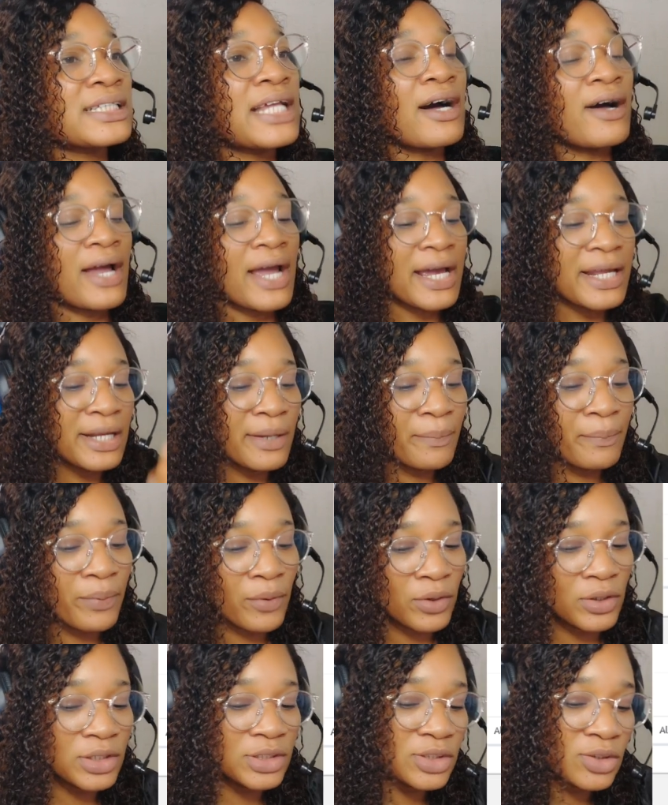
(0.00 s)
Now, any
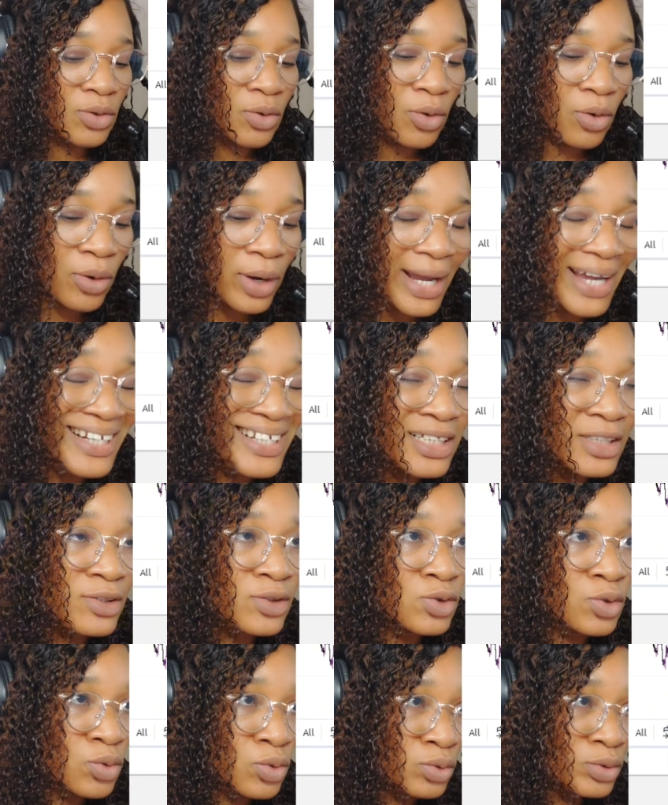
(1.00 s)
point or any
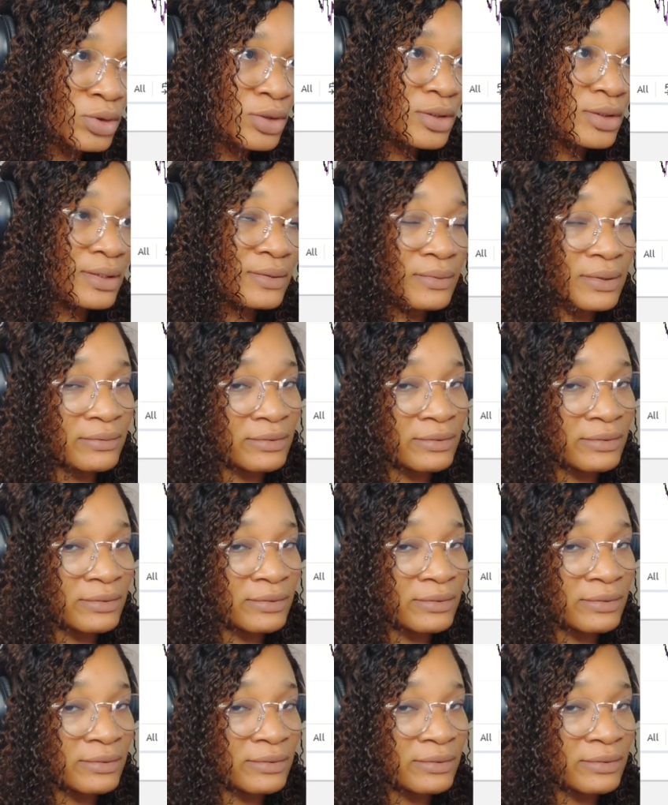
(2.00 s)
zone,